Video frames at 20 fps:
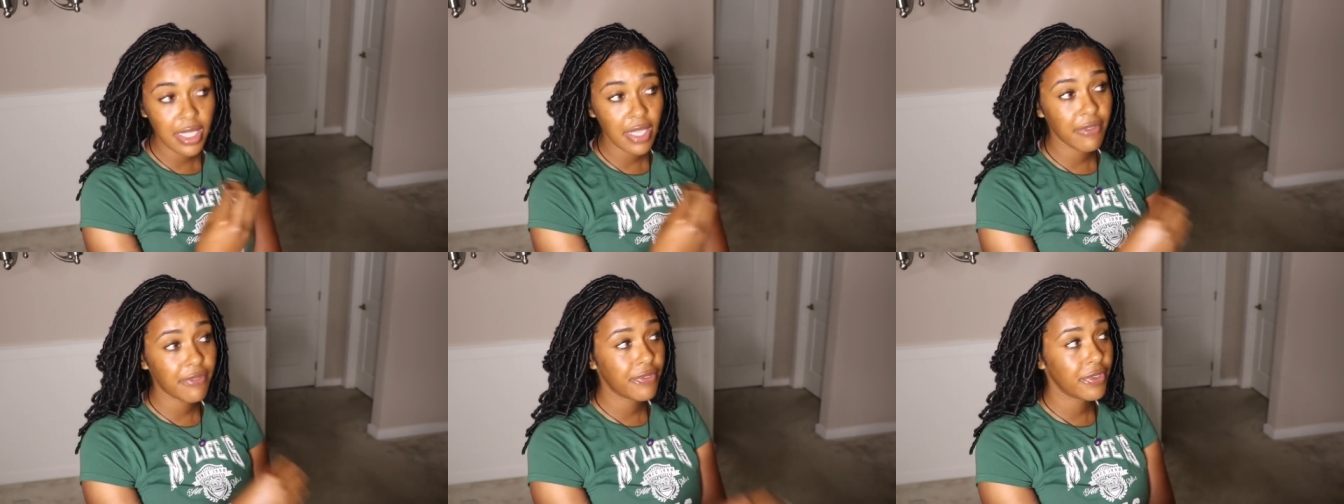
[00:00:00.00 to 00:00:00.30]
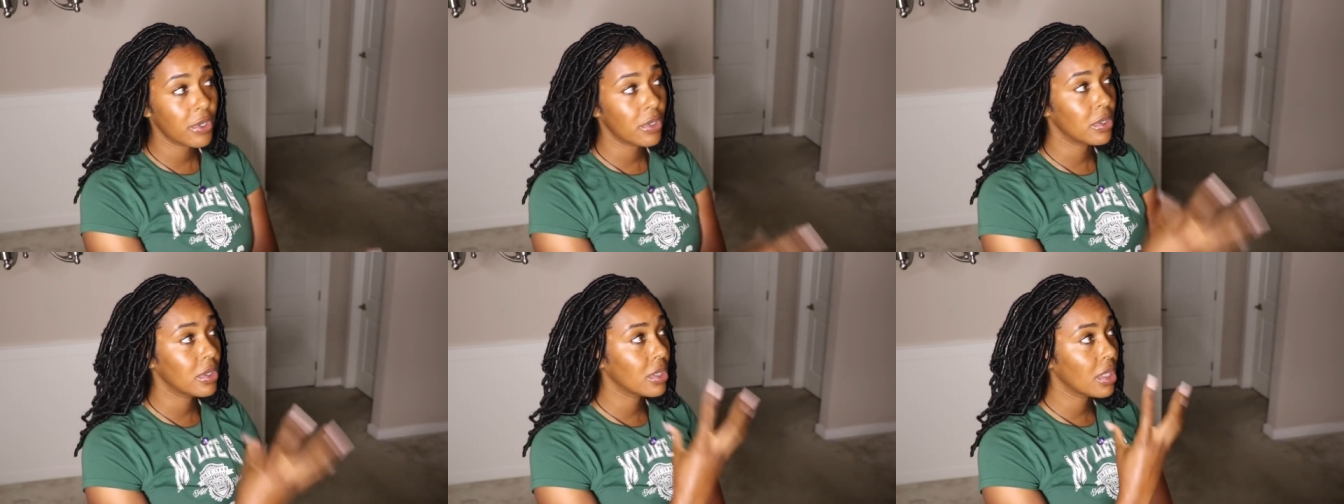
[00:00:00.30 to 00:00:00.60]
They
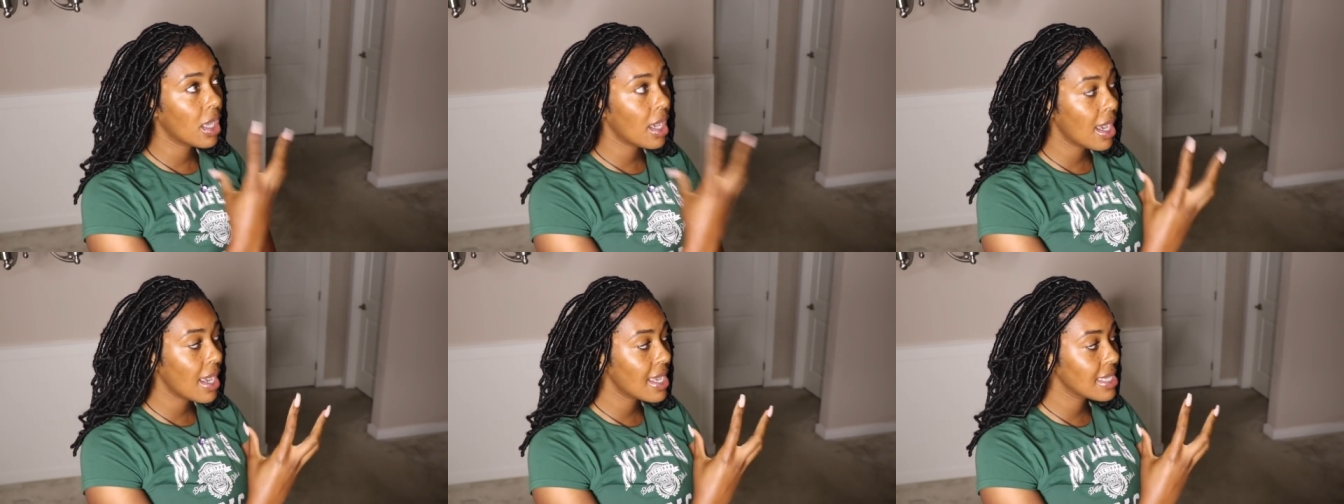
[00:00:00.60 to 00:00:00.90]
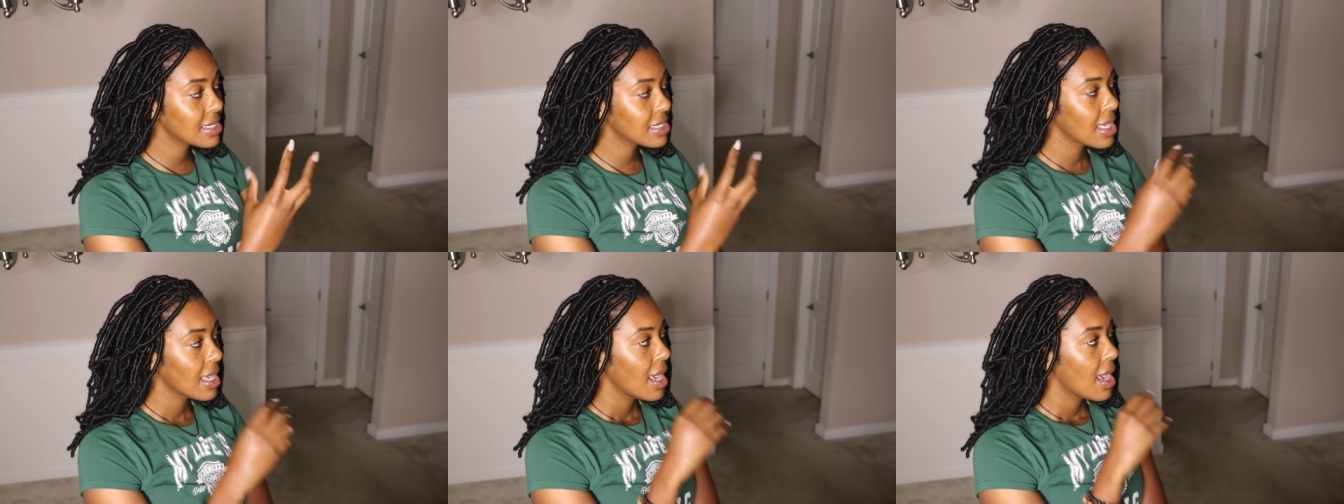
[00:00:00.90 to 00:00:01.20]
feel
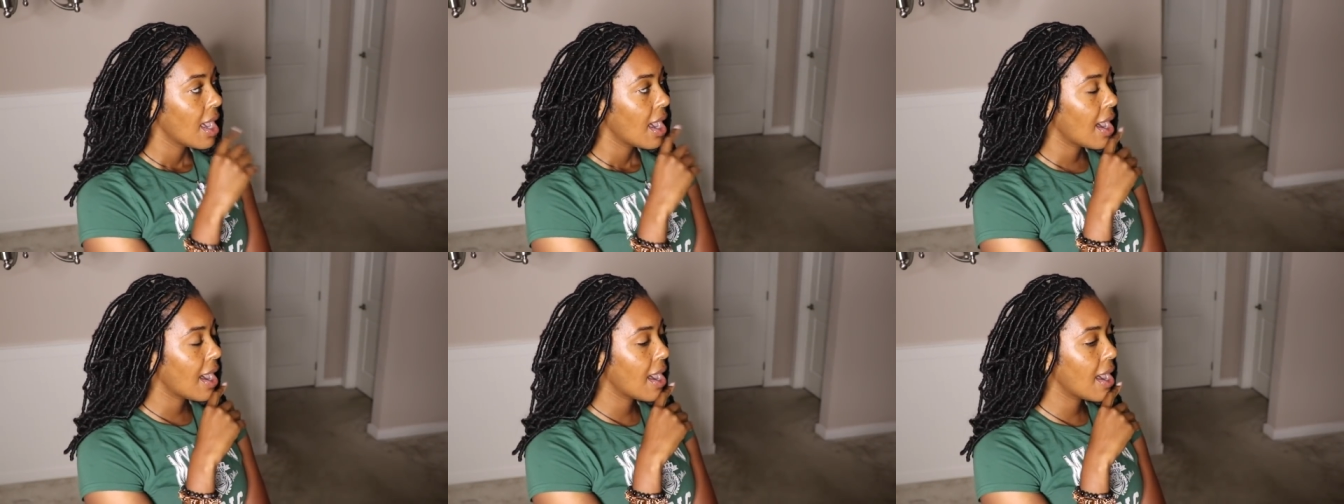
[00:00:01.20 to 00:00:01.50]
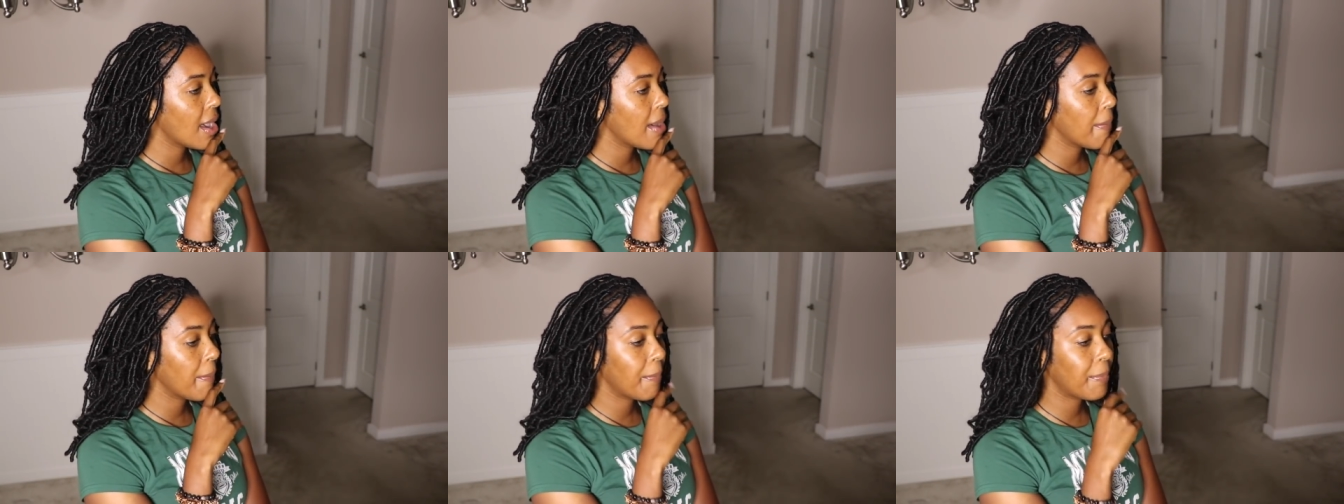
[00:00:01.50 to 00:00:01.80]
lost.
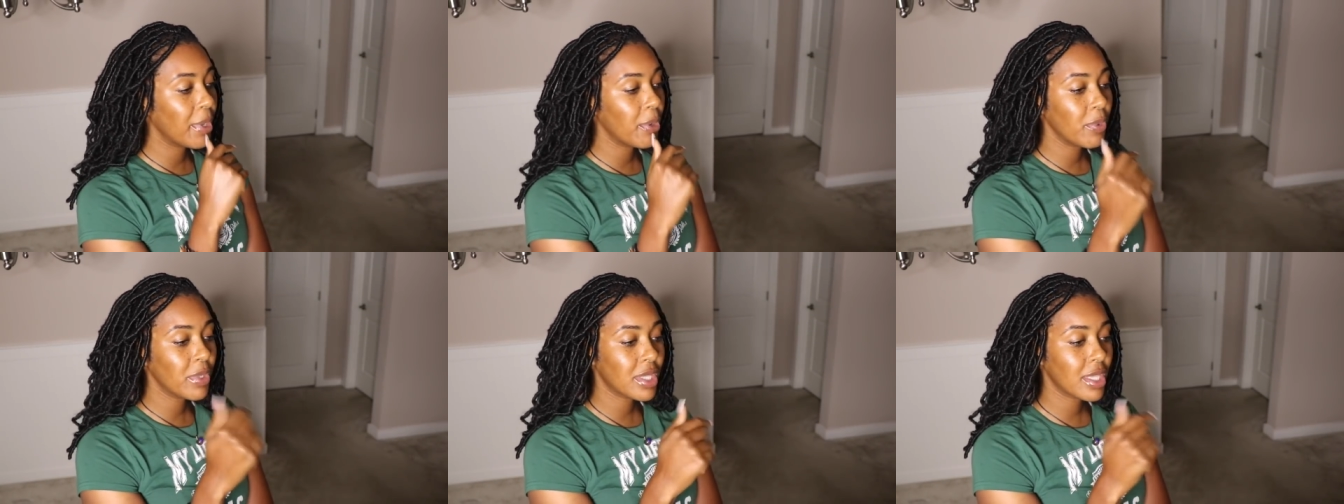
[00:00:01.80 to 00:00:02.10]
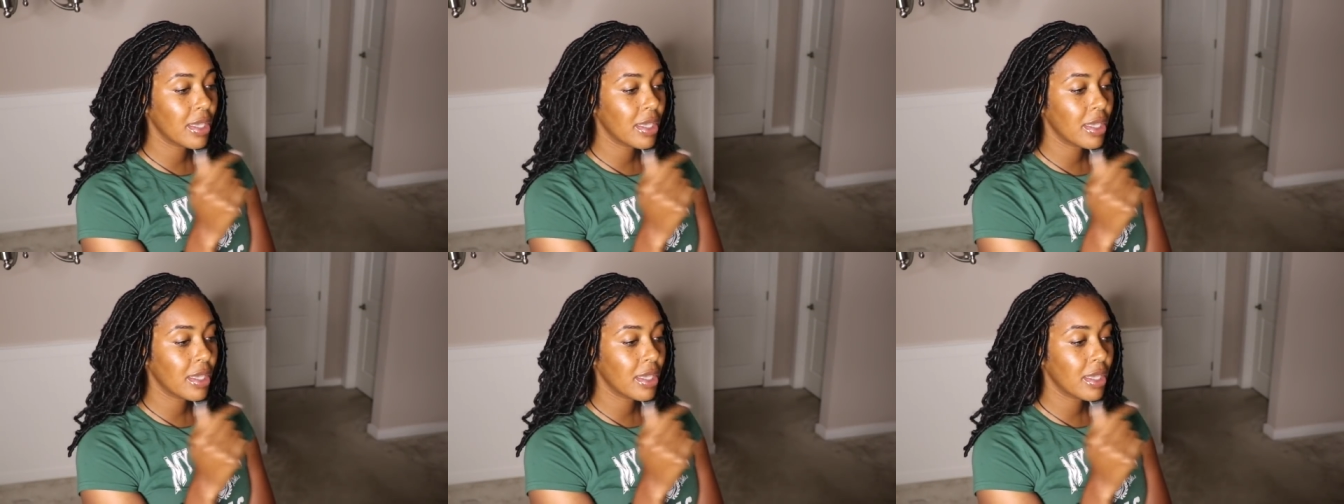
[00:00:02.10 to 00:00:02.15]
But with